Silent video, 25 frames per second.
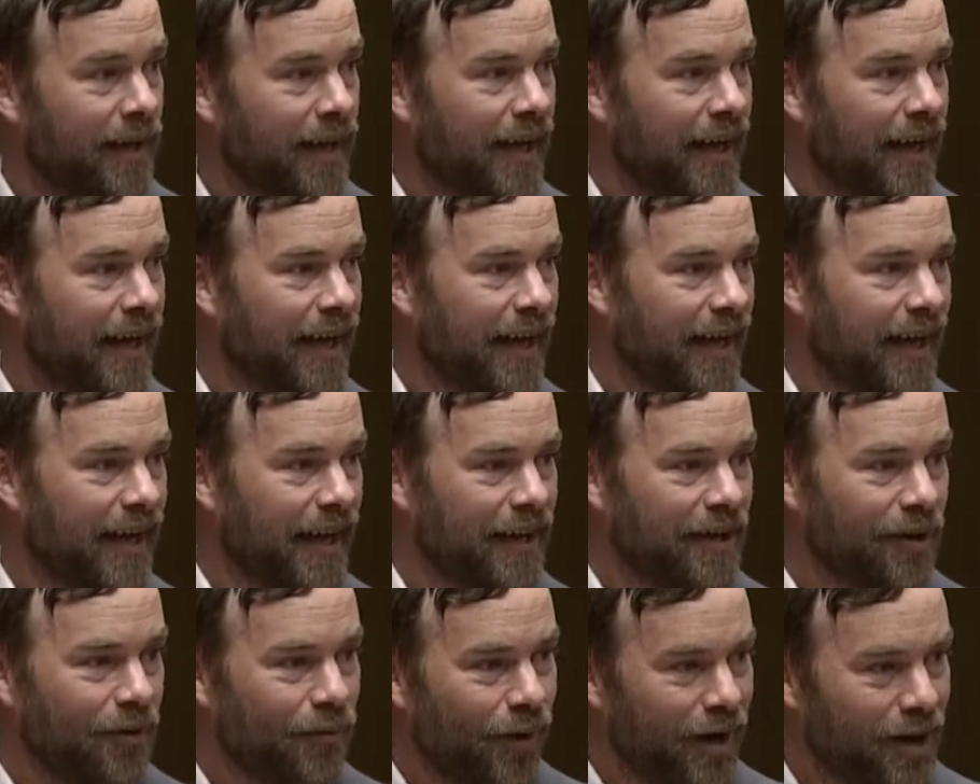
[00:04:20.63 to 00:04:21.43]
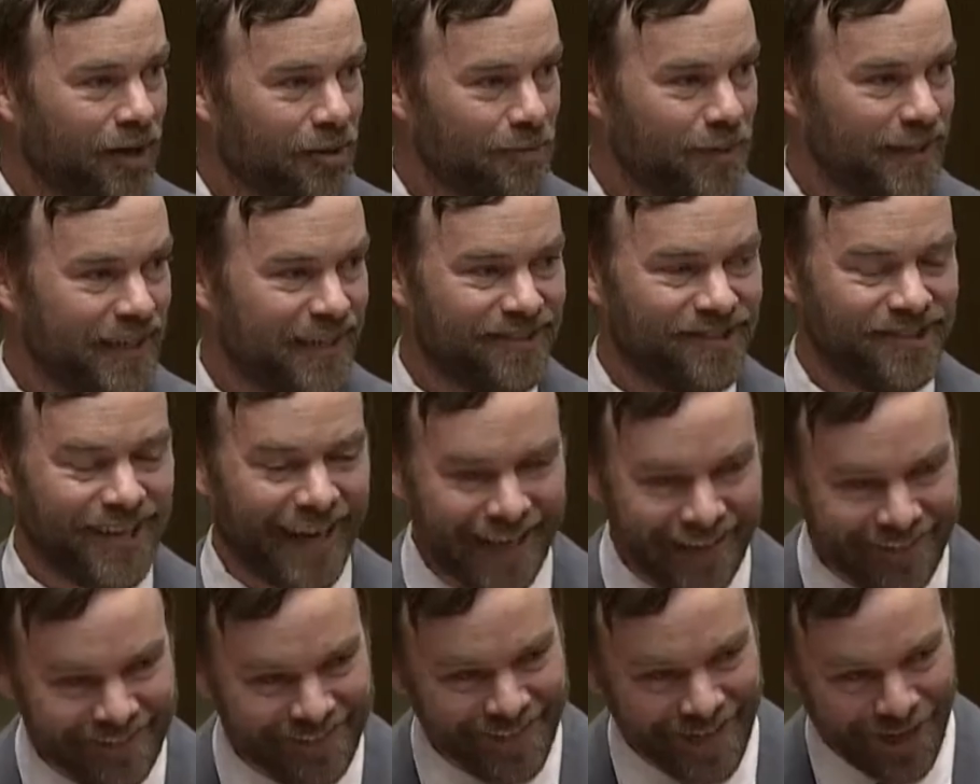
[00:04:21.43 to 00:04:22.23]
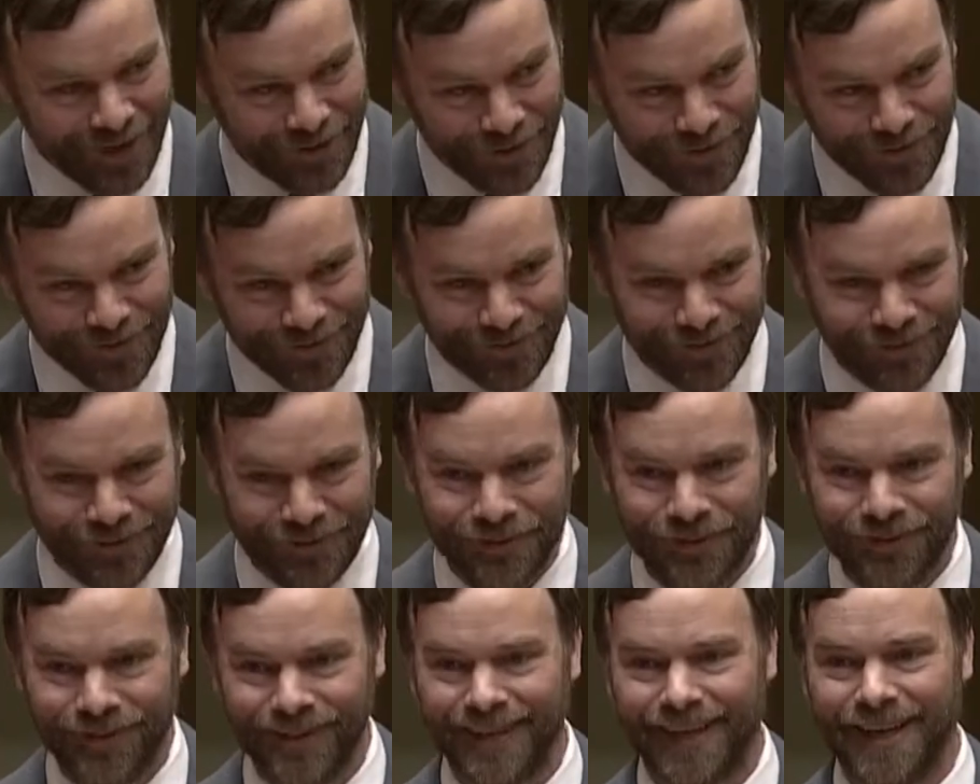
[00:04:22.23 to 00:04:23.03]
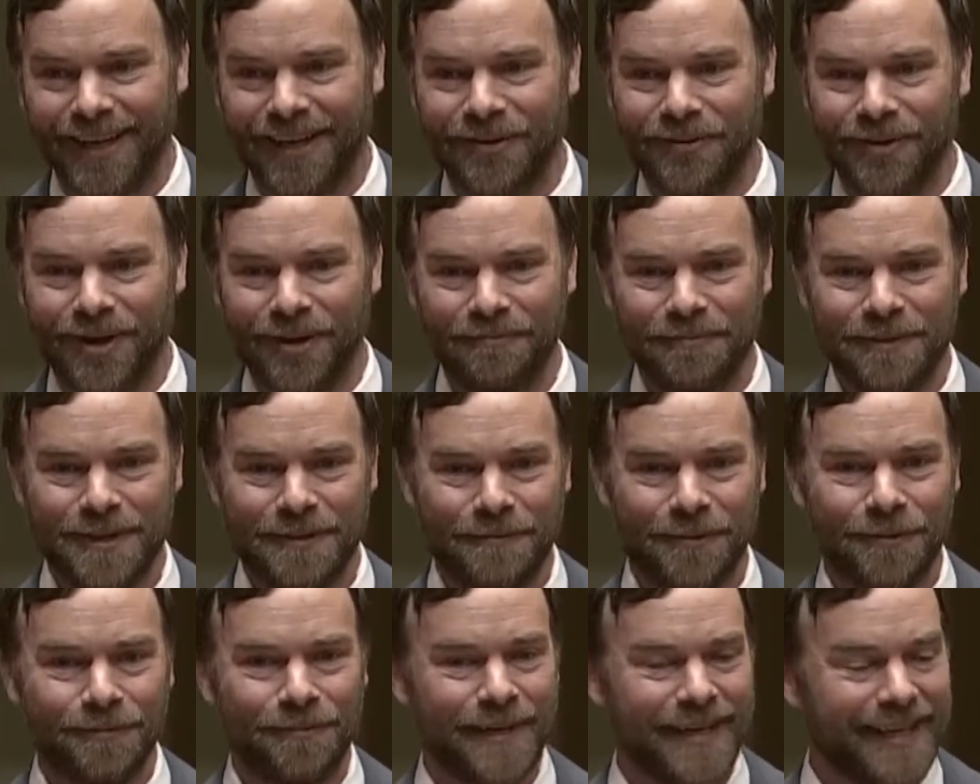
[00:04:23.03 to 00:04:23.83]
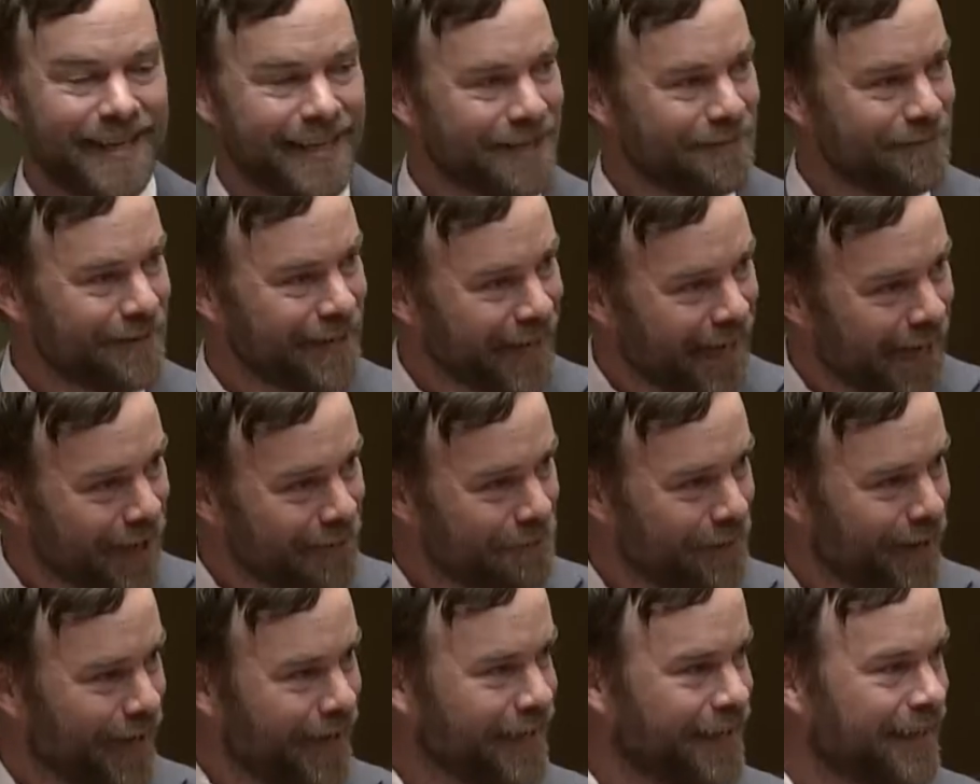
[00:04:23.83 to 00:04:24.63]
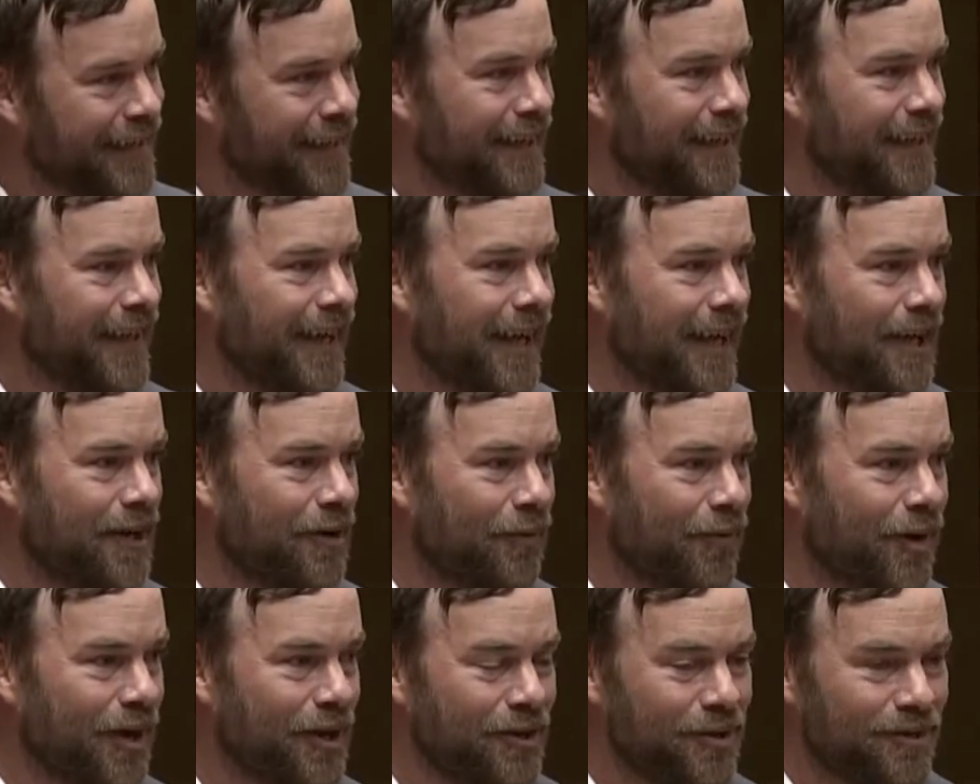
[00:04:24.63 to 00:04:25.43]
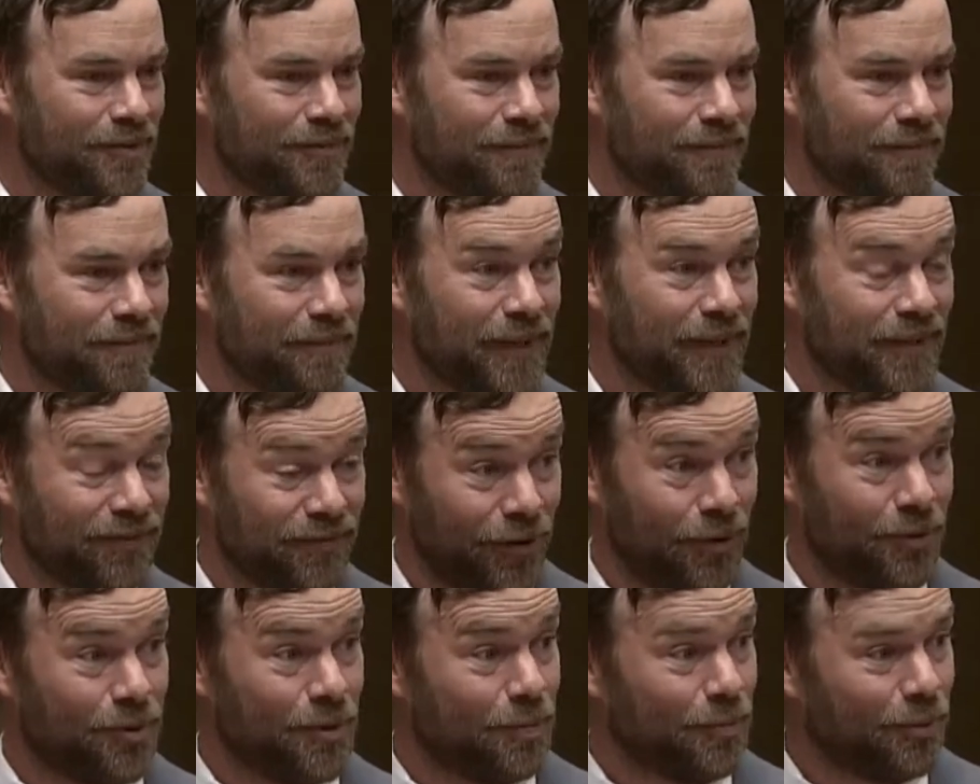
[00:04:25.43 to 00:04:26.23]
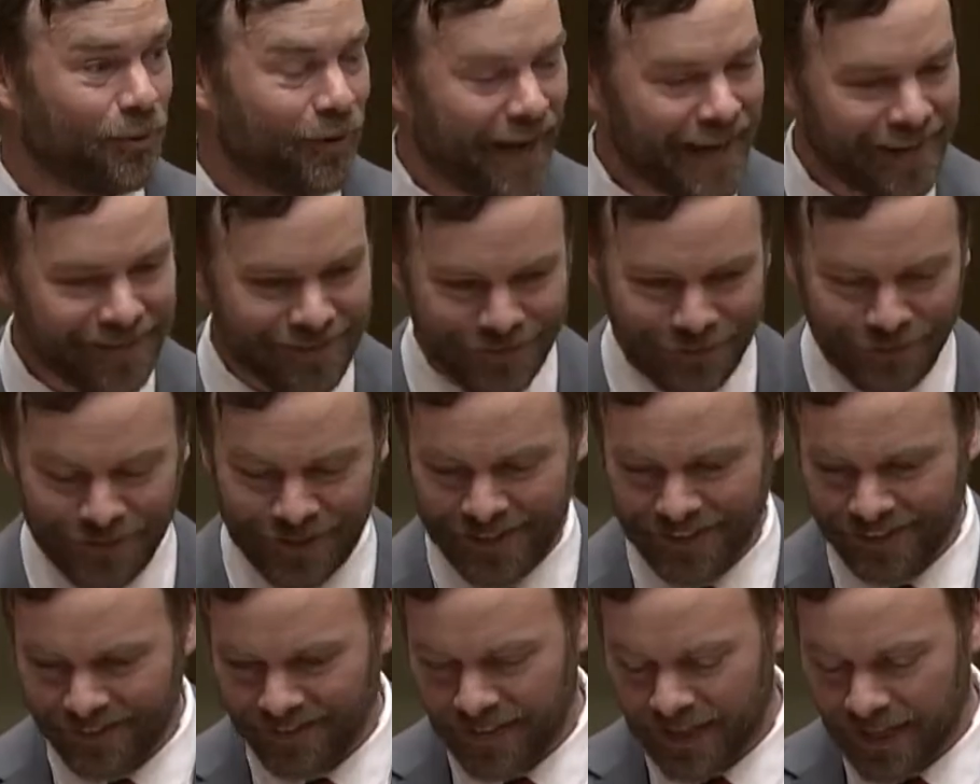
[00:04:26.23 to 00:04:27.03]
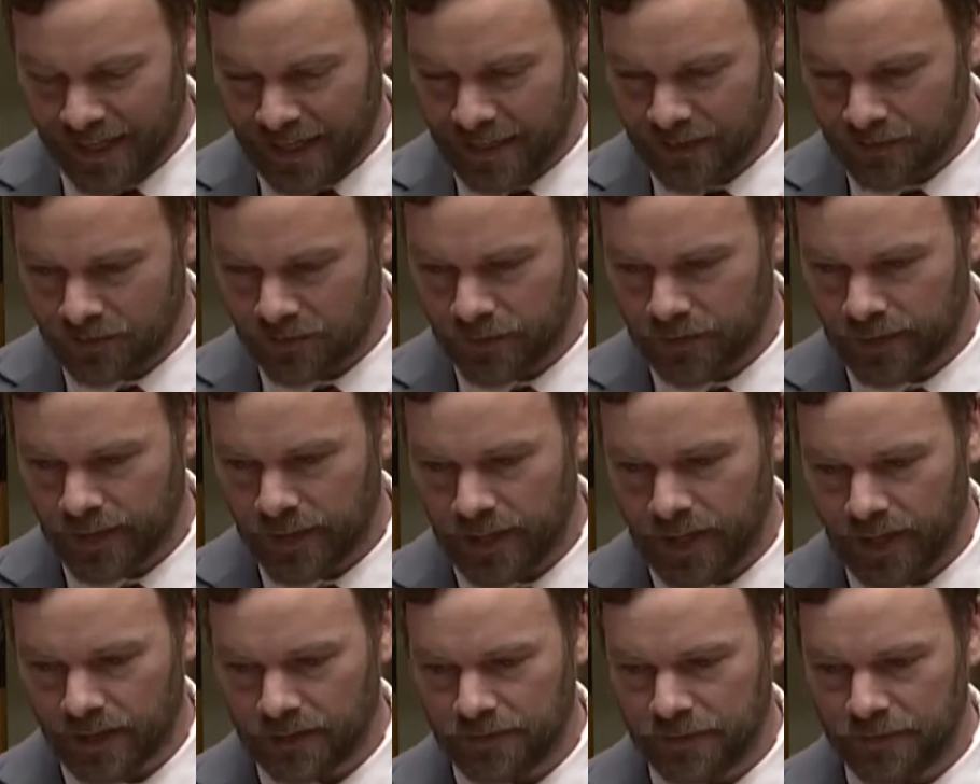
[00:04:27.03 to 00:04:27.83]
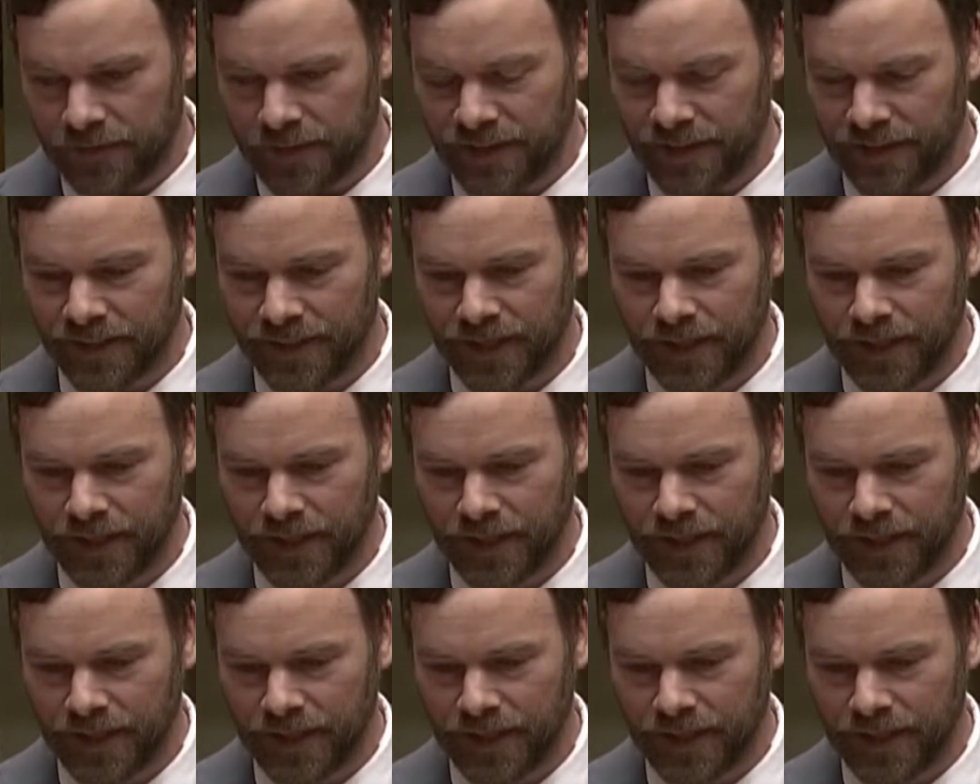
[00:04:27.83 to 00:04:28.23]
I don't want to be chased out of the school. I don't want people beating me up. I don't want to be so depressed because the hatred that I'd feel.